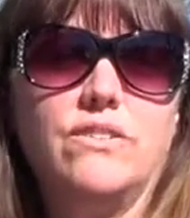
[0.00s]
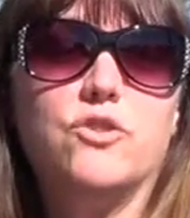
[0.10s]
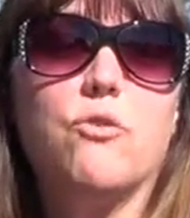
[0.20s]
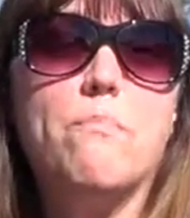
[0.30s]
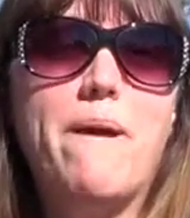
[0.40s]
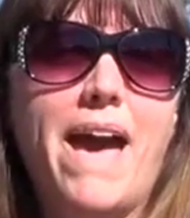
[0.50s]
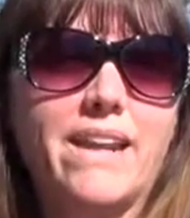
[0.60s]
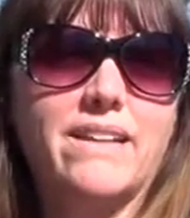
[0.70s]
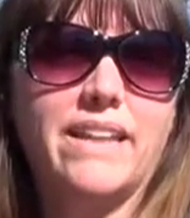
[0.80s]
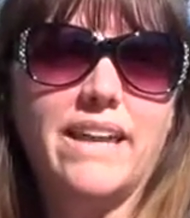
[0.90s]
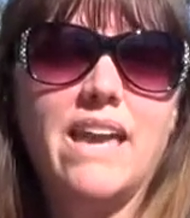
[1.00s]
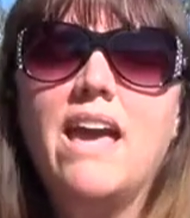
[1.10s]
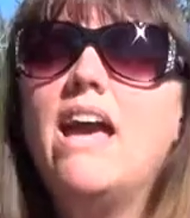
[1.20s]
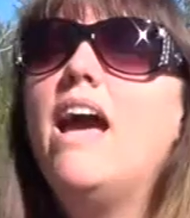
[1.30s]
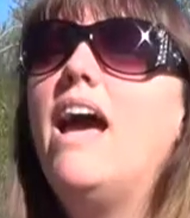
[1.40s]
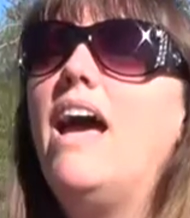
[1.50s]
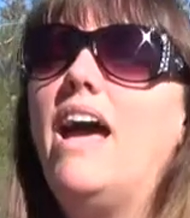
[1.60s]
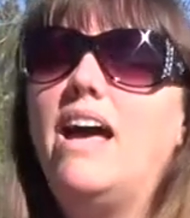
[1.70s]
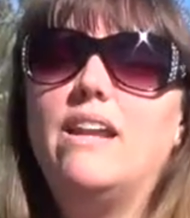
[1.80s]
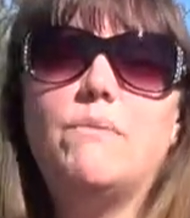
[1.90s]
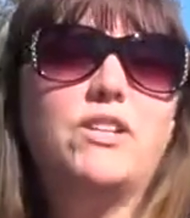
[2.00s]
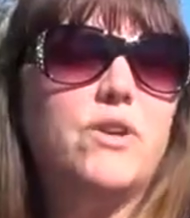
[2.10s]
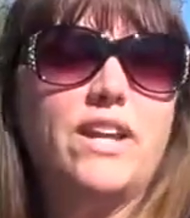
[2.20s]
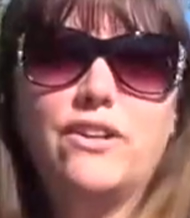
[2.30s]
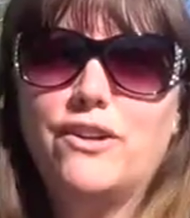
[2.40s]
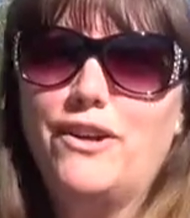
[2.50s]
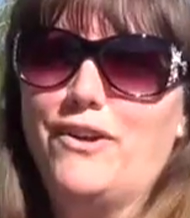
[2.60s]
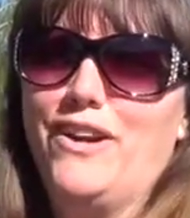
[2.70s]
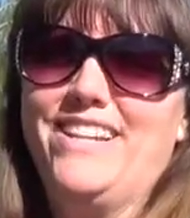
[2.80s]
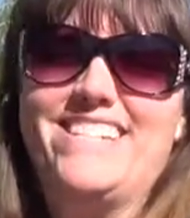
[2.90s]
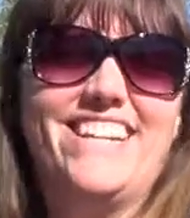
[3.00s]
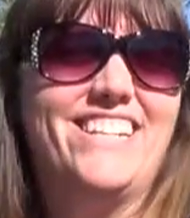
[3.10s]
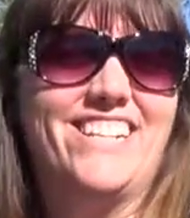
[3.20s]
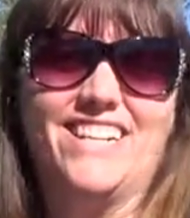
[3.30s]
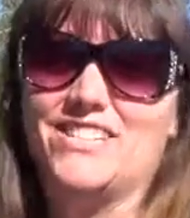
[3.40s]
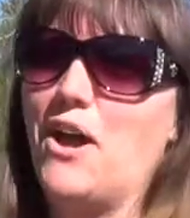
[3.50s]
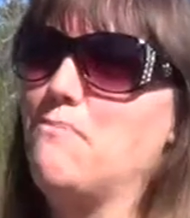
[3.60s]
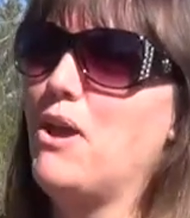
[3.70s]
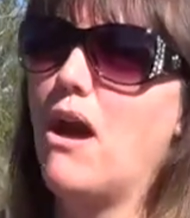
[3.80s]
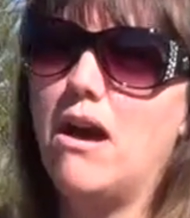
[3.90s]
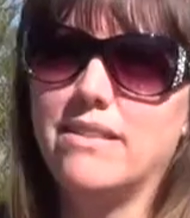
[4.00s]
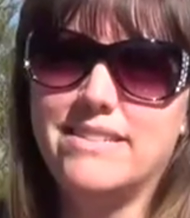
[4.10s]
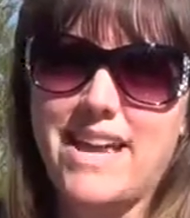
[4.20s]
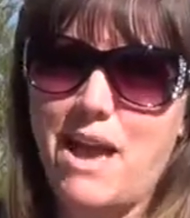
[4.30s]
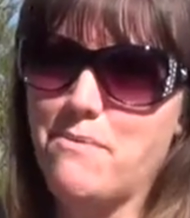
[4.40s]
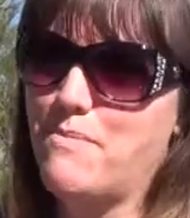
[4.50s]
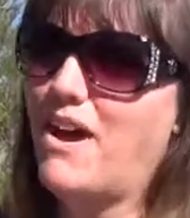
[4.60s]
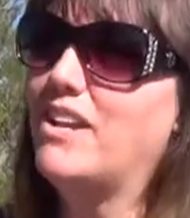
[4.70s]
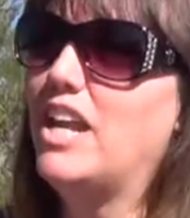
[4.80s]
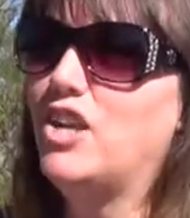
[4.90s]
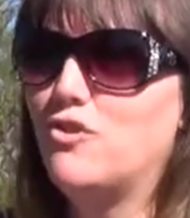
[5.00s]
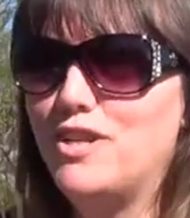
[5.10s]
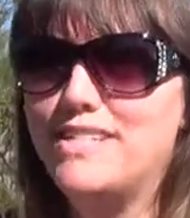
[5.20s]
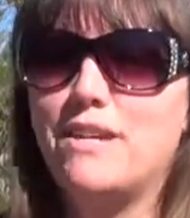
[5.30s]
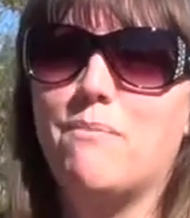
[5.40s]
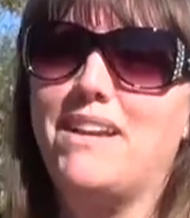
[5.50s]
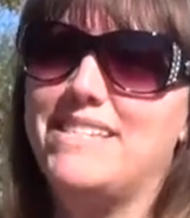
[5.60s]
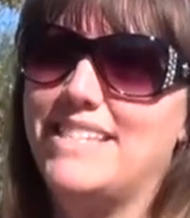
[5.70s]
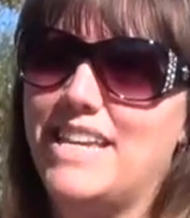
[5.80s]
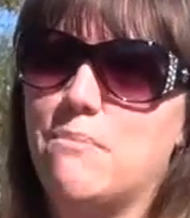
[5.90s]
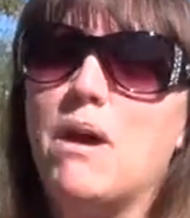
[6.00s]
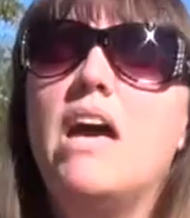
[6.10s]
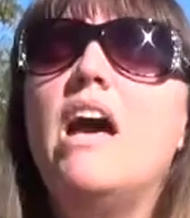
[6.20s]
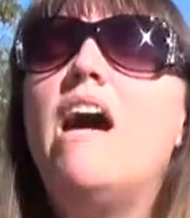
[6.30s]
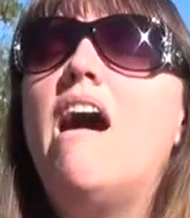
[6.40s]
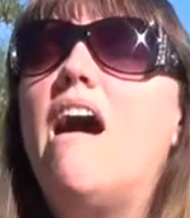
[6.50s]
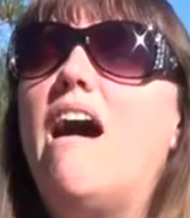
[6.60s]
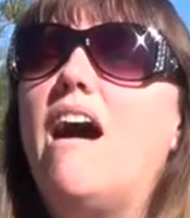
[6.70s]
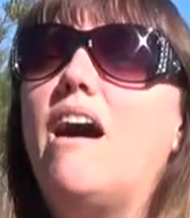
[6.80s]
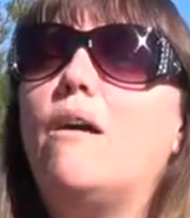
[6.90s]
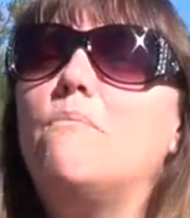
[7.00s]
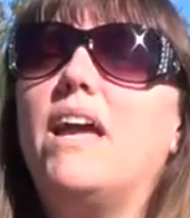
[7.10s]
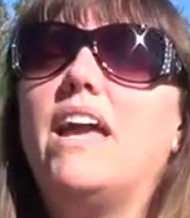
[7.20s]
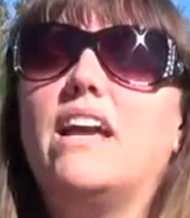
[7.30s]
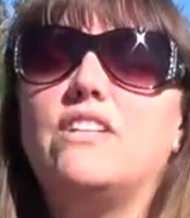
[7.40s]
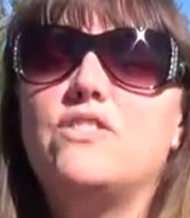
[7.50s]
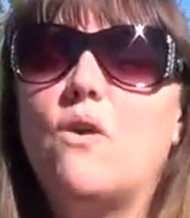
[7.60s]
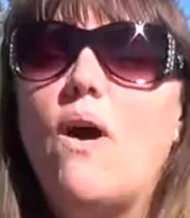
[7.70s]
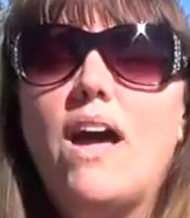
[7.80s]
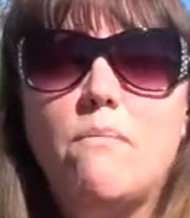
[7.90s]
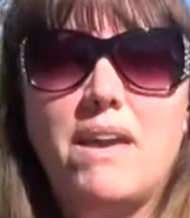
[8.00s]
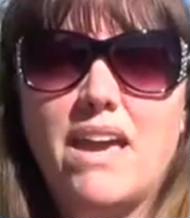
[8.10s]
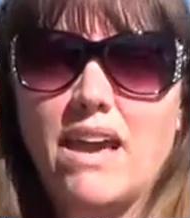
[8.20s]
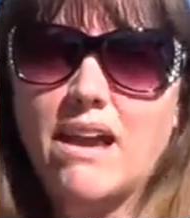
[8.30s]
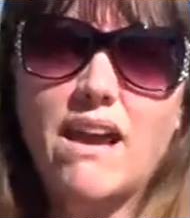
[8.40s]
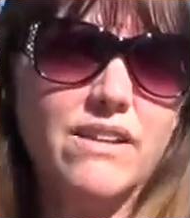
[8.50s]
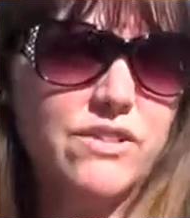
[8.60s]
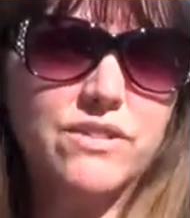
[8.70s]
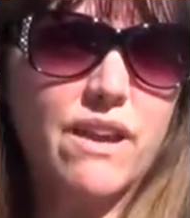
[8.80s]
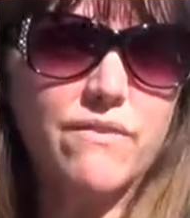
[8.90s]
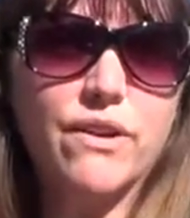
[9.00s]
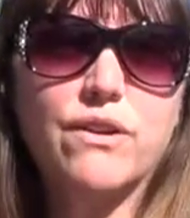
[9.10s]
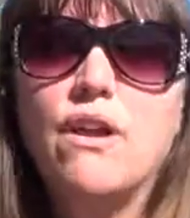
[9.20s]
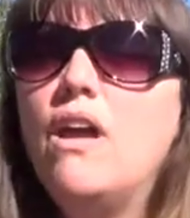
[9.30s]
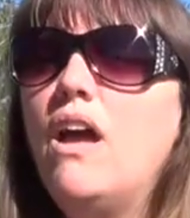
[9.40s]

dramatically. And my trainer Christy, she is on me all the time about increasing my sleep. And so I'm making a conscious effort